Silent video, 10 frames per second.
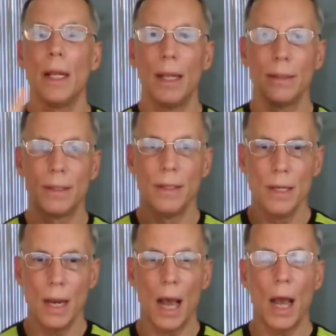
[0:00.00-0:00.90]
is
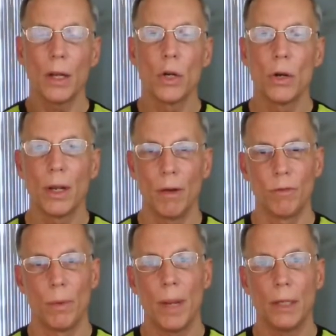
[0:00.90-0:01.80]
not good
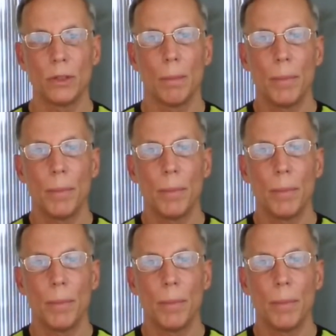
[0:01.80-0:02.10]
information,